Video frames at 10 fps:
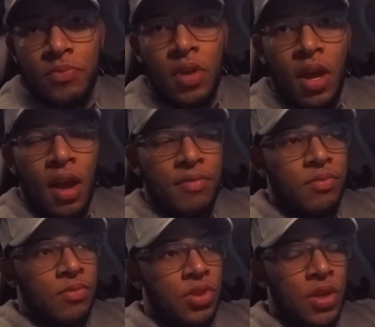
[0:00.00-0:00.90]
I, I
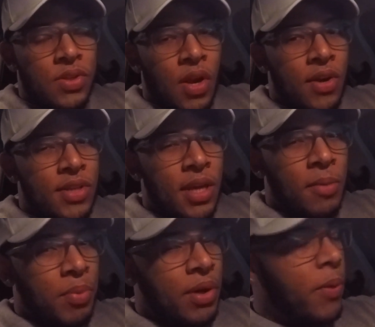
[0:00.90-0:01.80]
just started
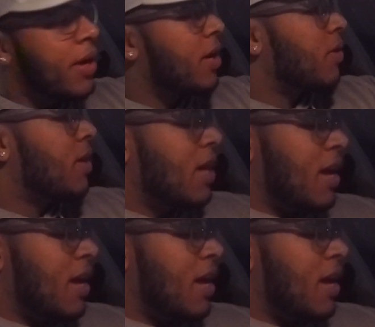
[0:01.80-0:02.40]
taking pre-workout.